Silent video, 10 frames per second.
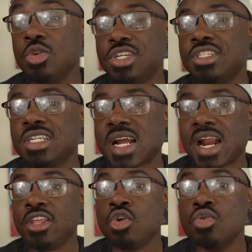you should just
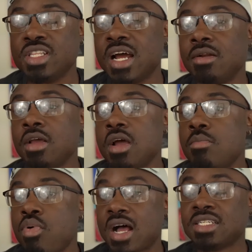kind of use that
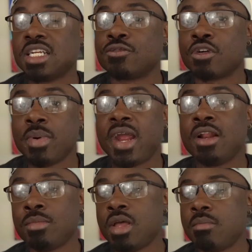process
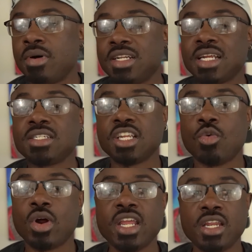verbatim. But essentially
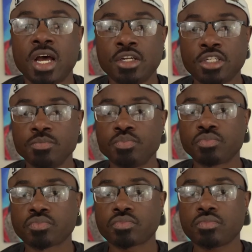what he does
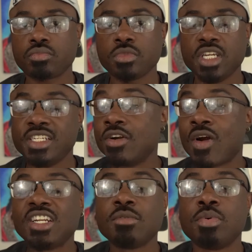is he
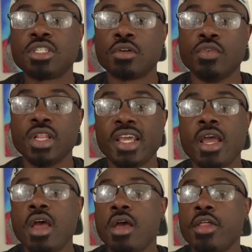writes a bunch of
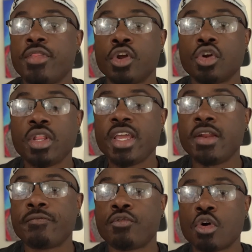really thoroughly
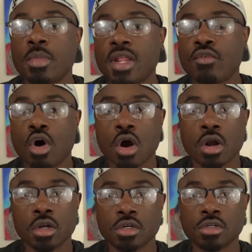informative
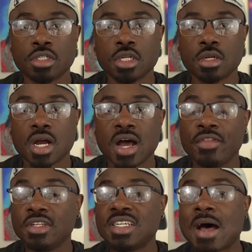articles on
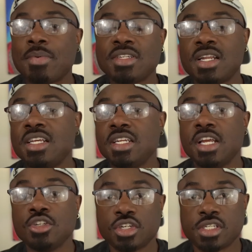the topics that he's
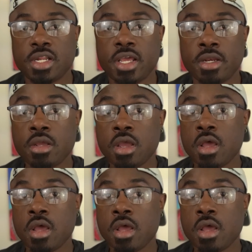interested in.